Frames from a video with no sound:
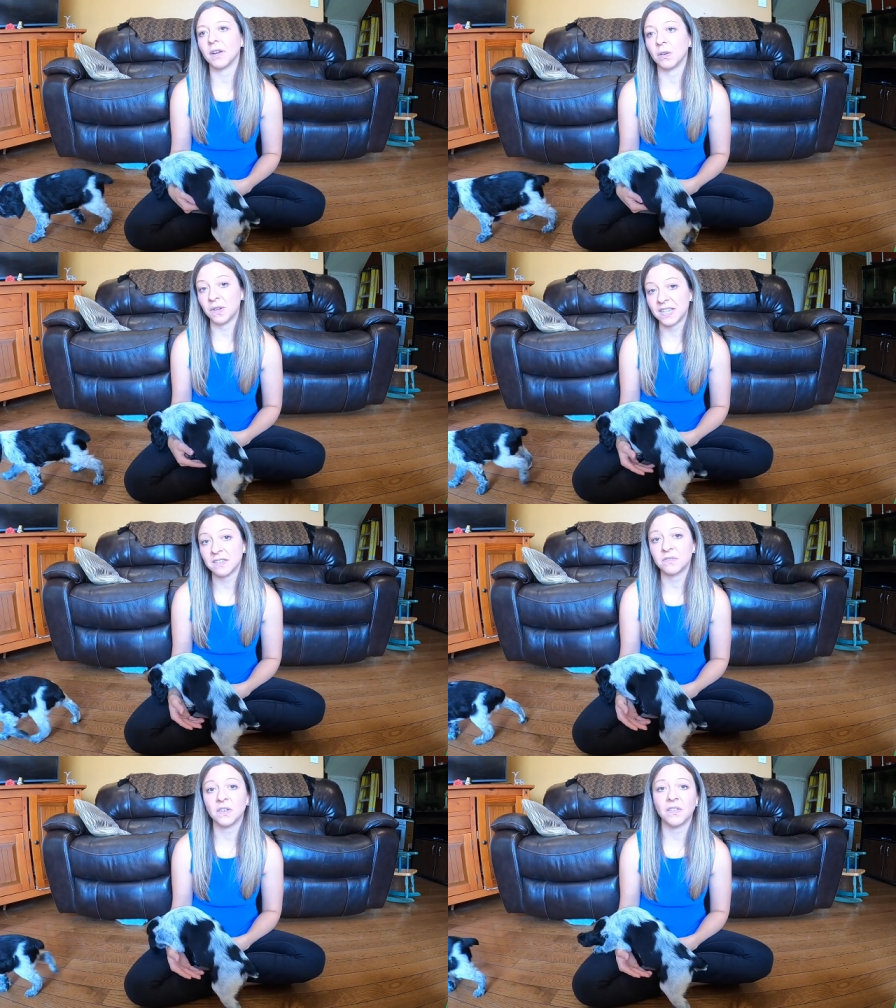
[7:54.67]
a
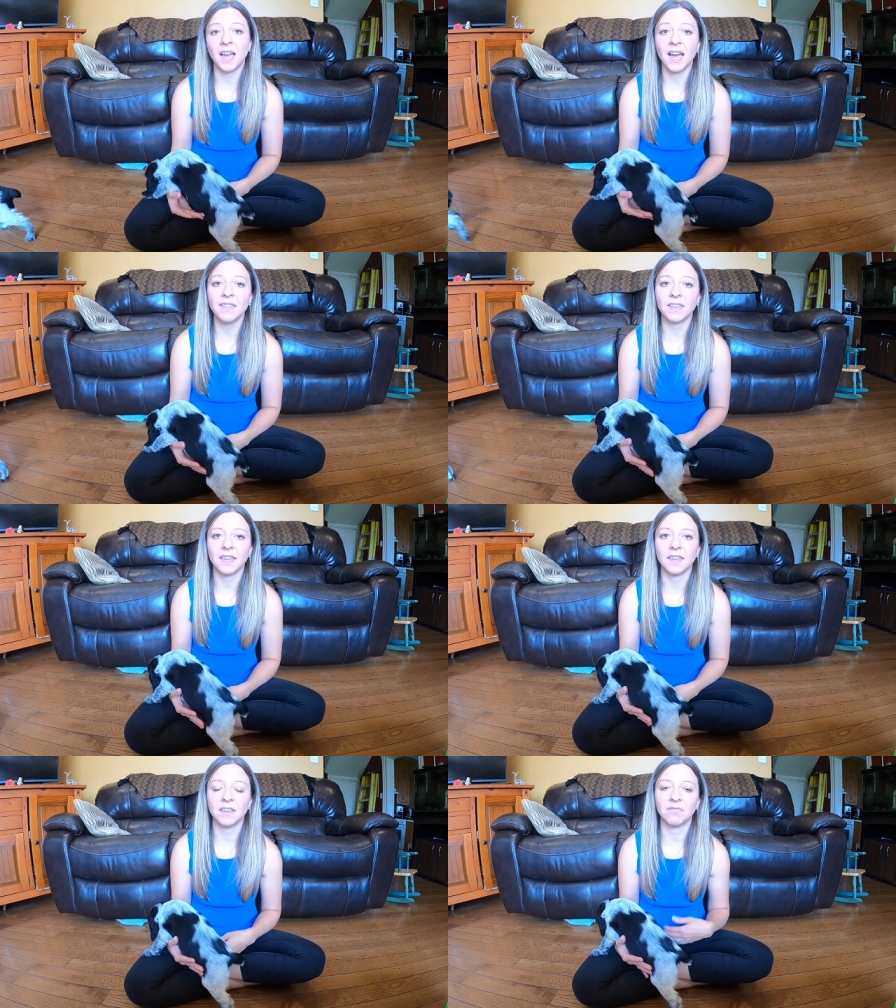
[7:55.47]
reason for that.
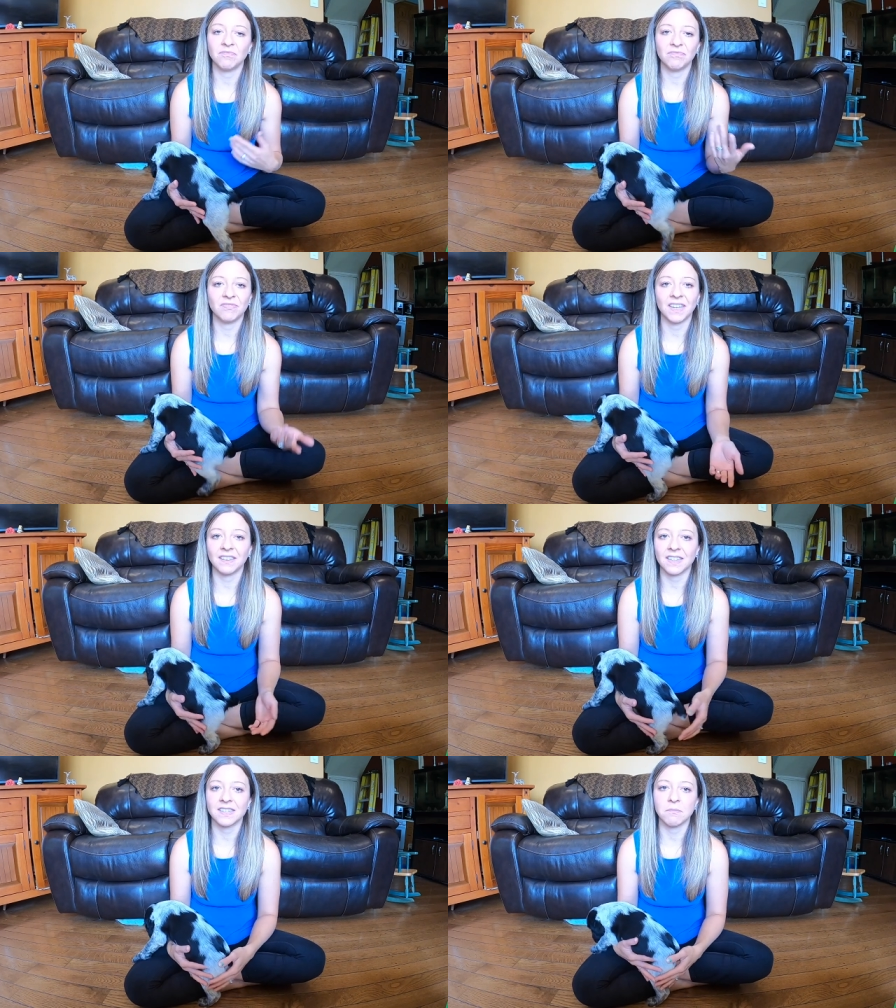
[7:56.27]
They
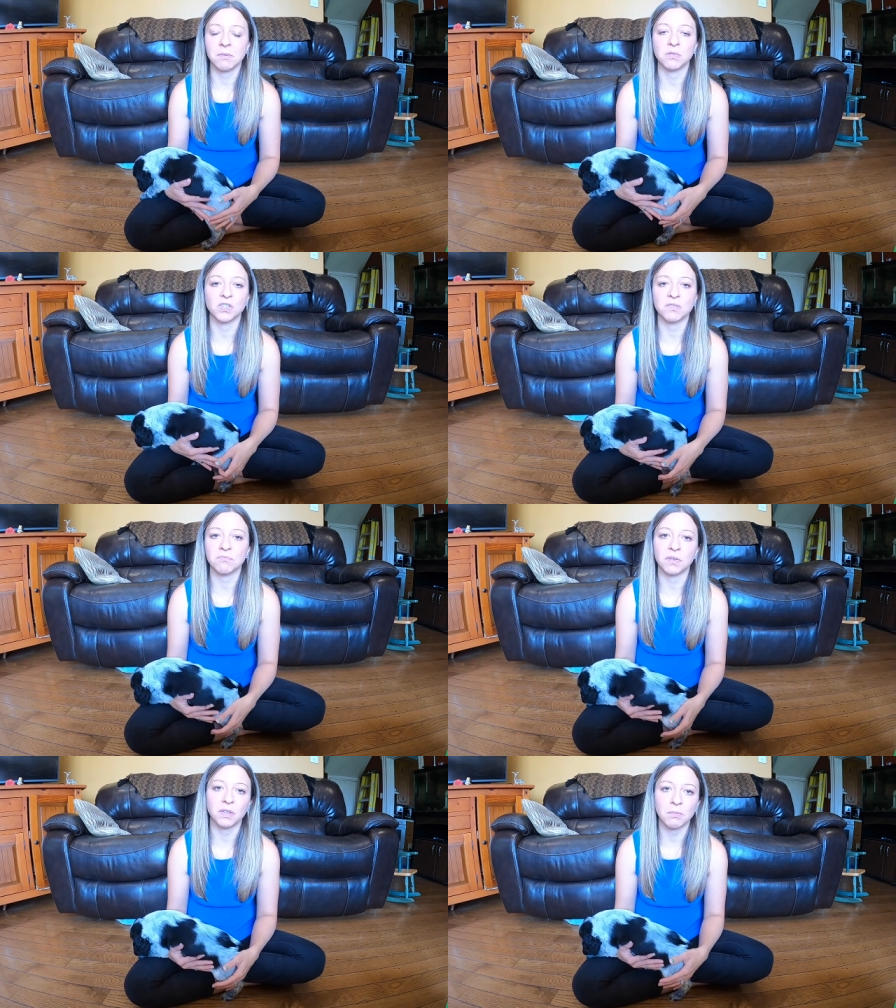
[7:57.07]
think that some people
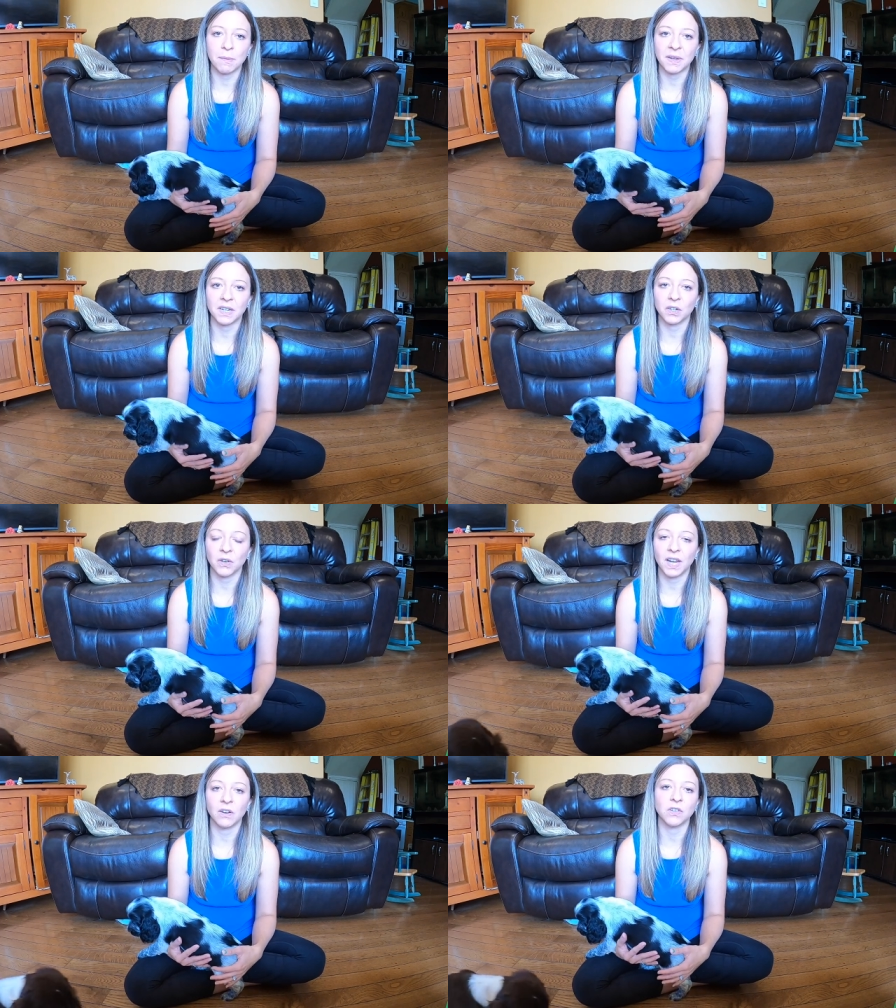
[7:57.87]
just put their puppy in a
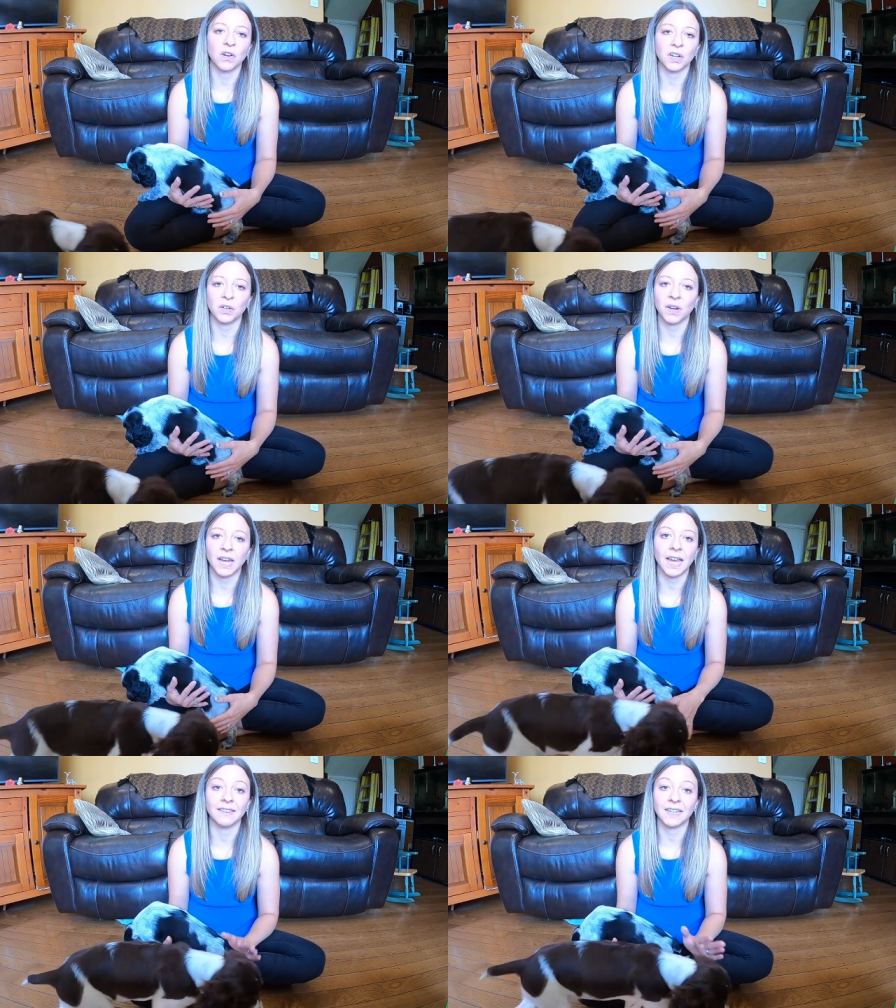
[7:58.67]
crate or dog in a
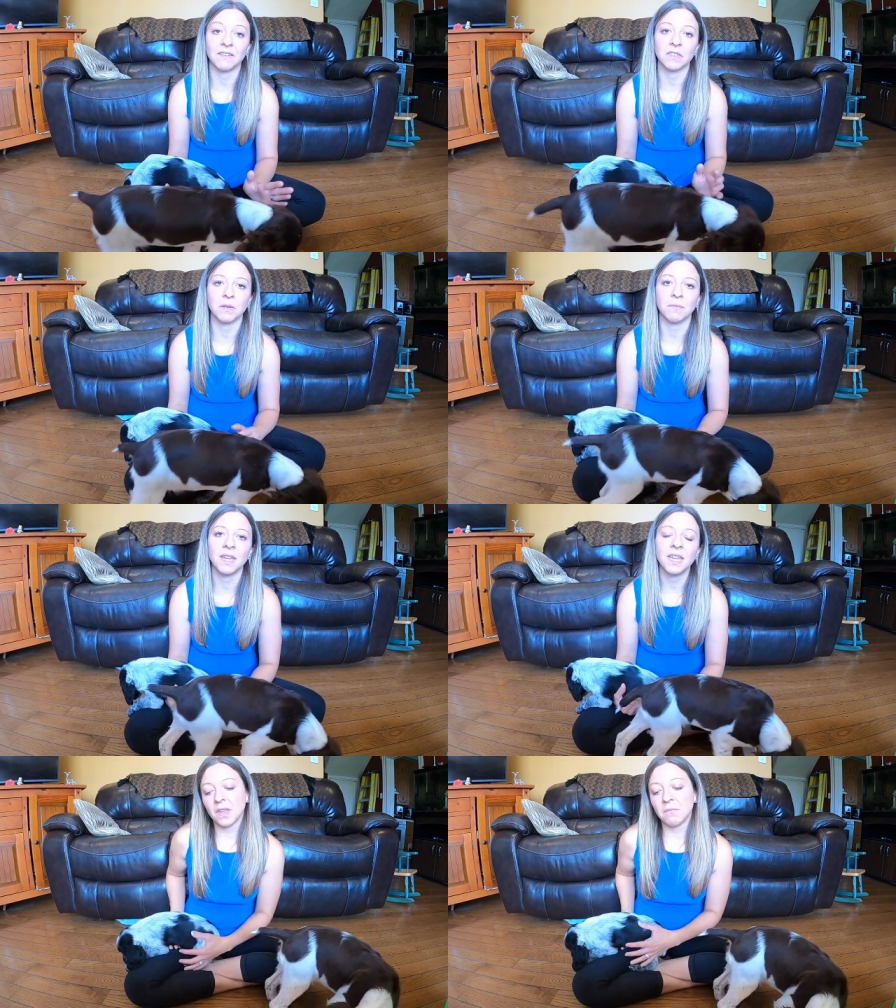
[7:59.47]
crate and leave them.
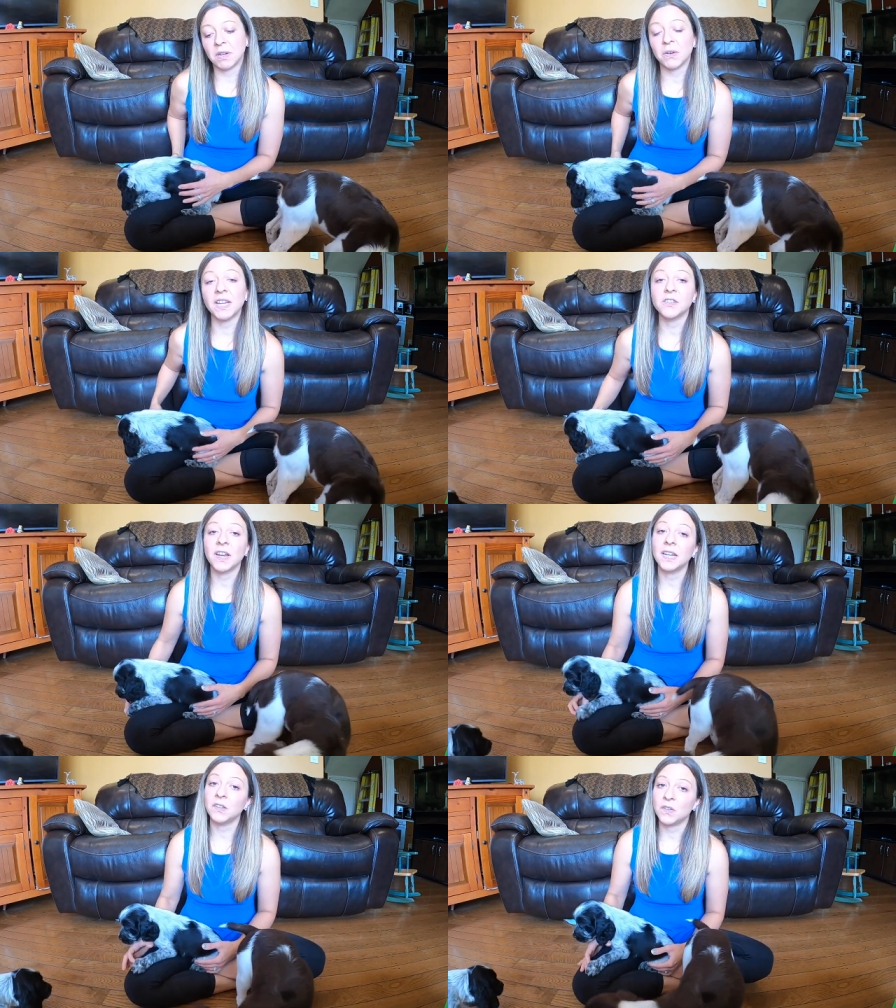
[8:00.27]
But crate
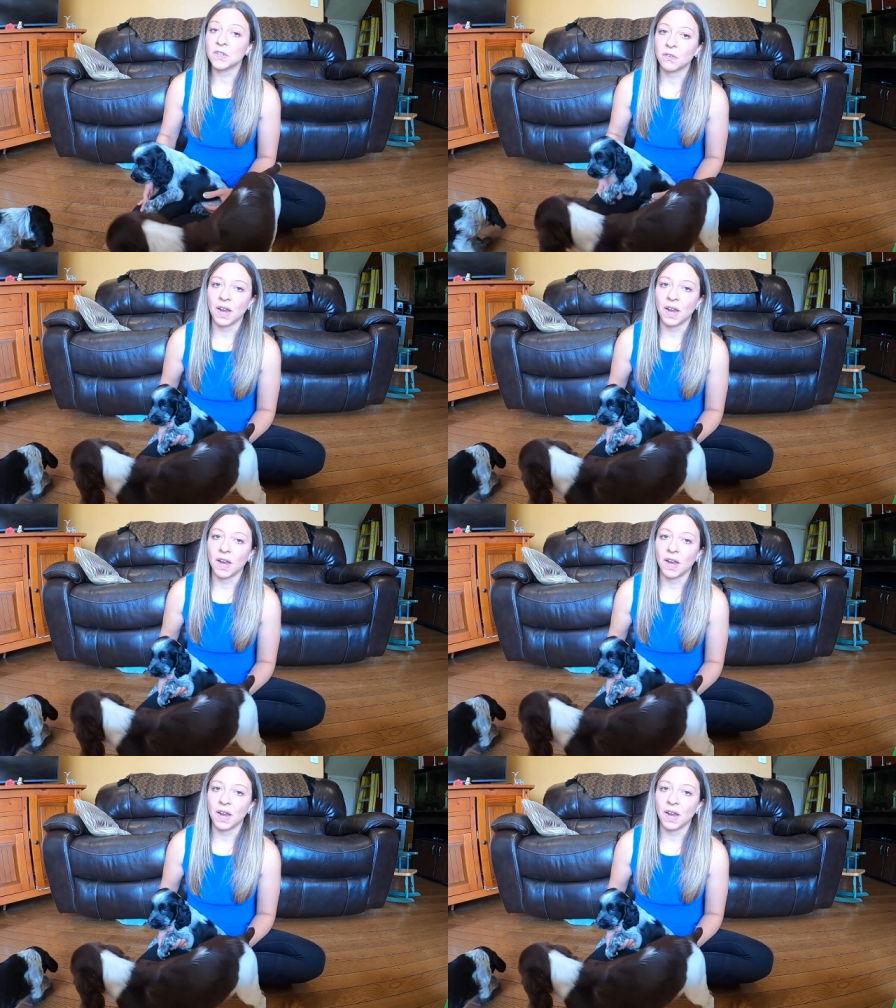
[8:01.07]
training used